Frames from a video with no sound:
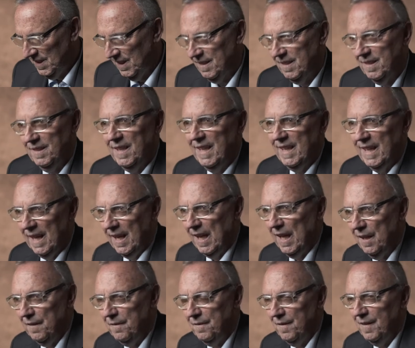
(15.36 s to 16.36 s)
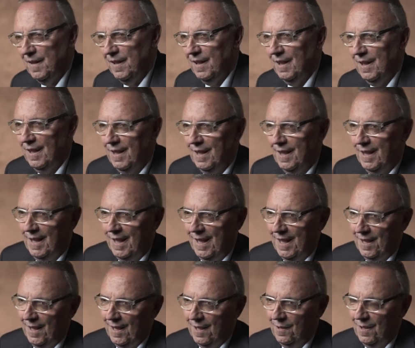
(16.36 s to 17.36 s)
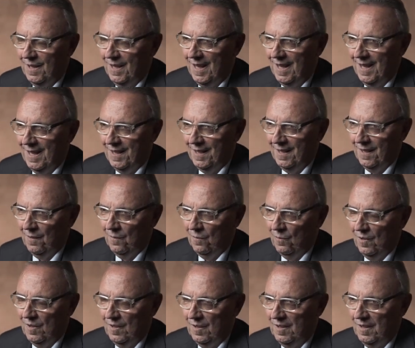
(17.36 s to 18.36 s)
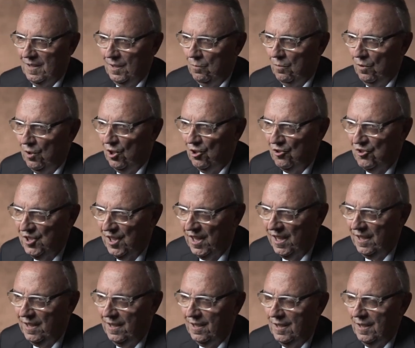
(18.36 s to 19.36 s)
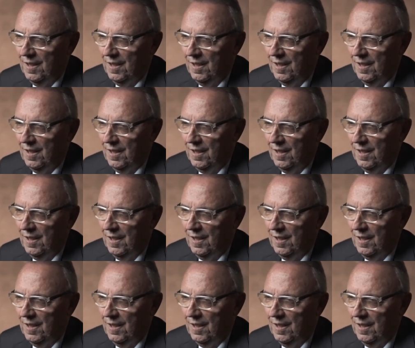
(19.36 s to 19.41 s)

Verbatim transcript: that they arrive uh, and he will not say,